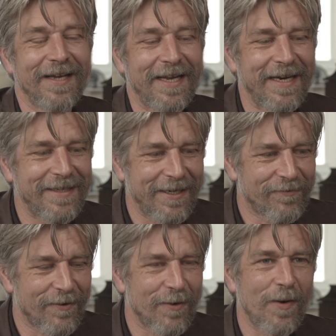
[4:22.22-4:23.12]
And I did
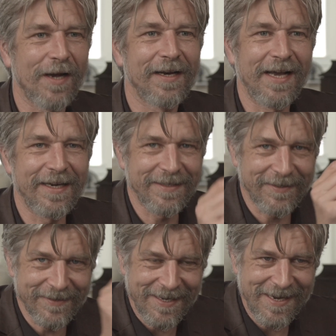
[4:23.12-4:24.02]
for a while. I had it
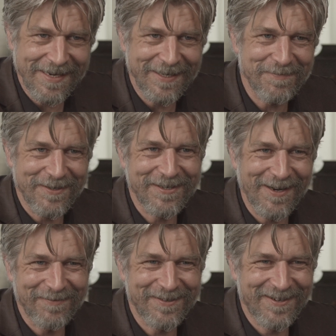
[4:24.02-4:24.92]
on K in my
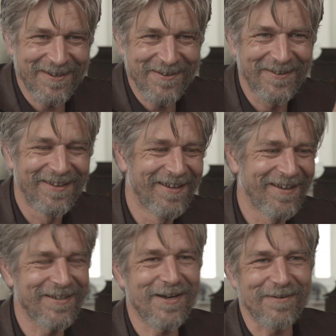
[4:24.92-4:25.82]
shelves, you know,
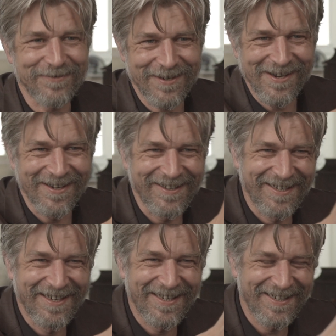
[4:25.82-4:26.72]
like Kafka.
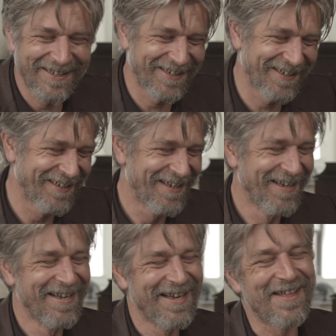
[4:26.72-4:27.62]

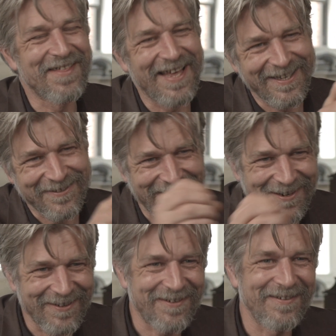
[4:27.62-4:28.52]
And then I took
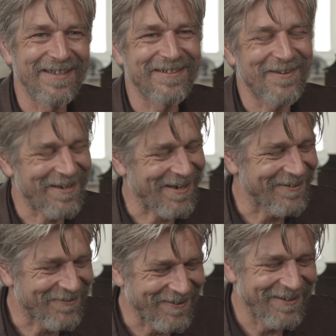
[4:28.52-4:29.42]
it out and realized, no, I
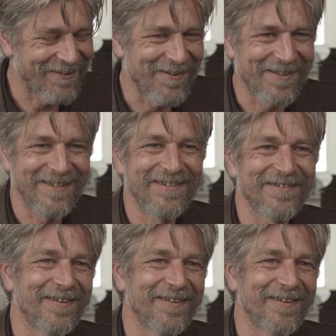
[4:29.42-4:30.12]
can't really do this, you